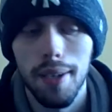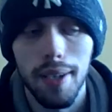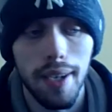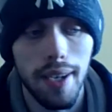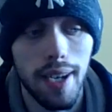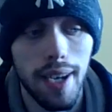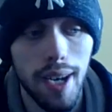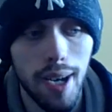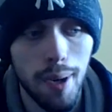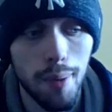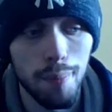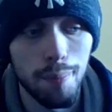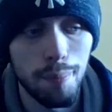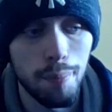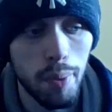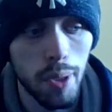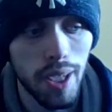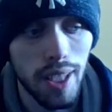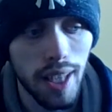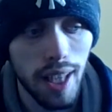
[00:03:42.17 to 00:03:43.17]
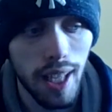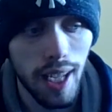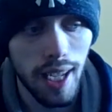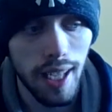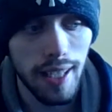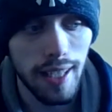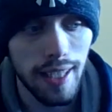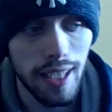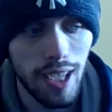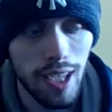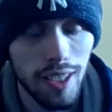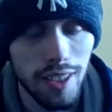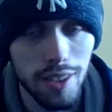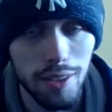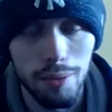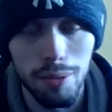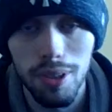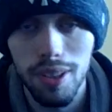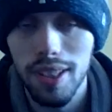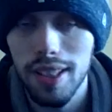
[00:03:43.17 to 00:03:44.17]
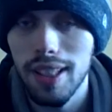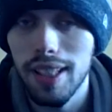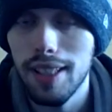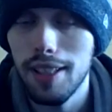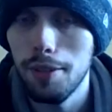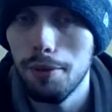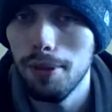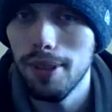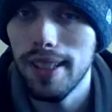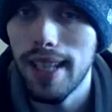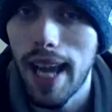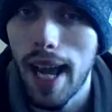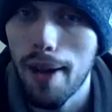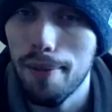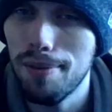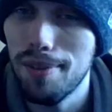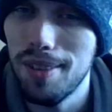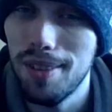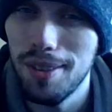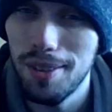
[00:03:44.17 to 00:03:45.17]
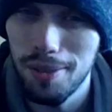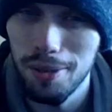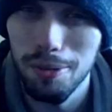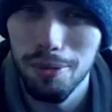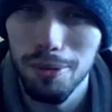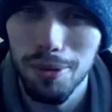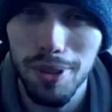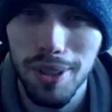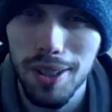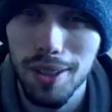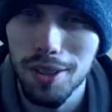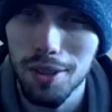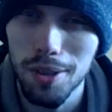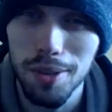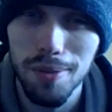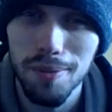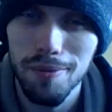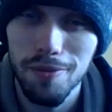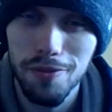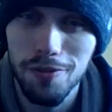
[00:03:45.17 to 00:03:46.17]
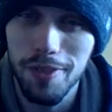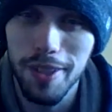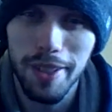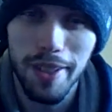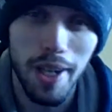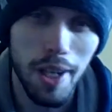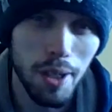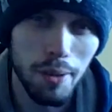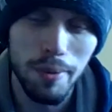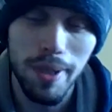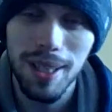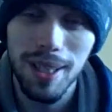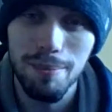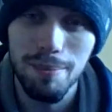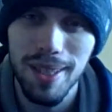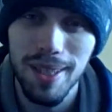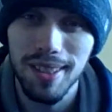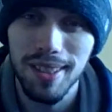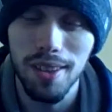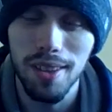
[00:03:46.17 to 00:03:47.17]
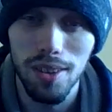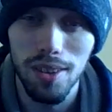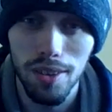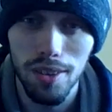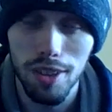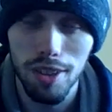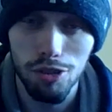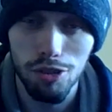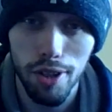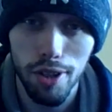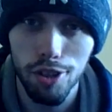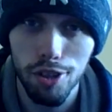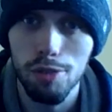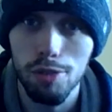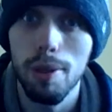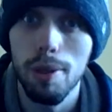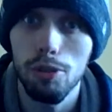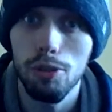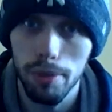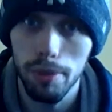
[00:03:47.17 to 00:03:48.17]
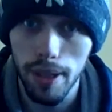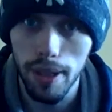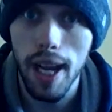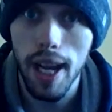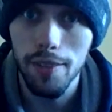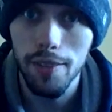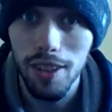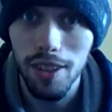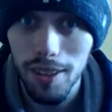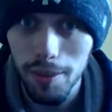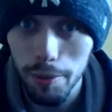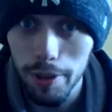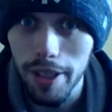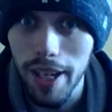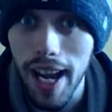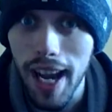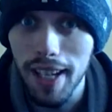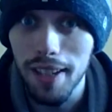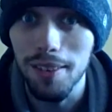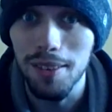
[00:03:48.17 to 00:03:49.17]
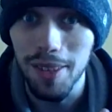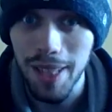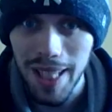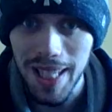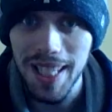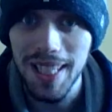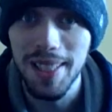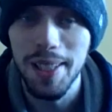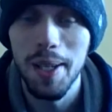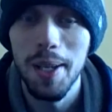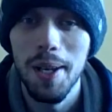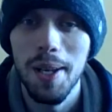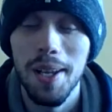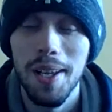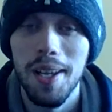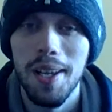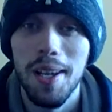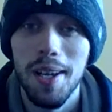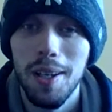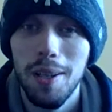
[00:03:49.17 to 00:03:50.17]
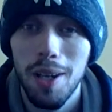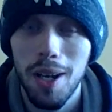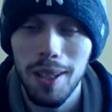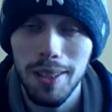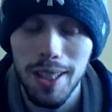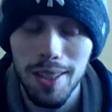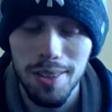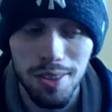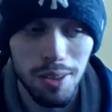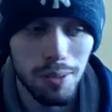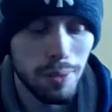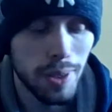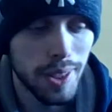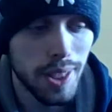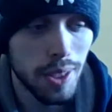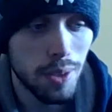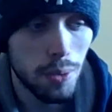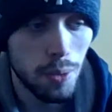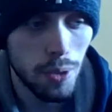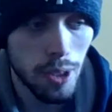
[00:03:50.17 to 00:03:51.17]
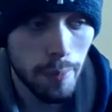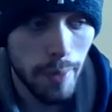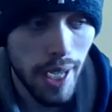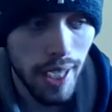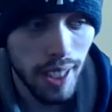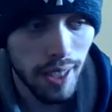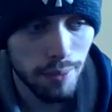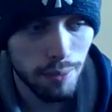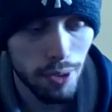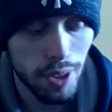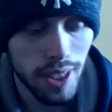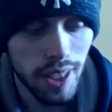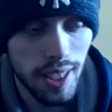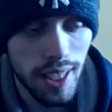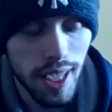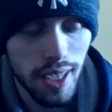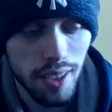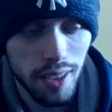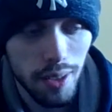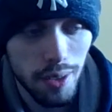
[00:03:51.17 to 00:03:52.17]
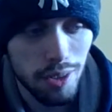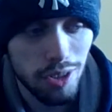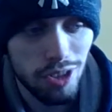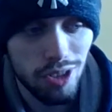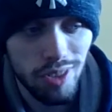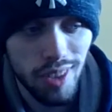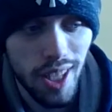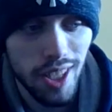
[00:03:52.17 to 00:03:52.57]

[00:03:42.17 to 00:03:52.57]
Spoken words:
But you really couldn't figure out a way to beat the Chargers, especially when you had a lead against a rookie quarterback and rookie head coach.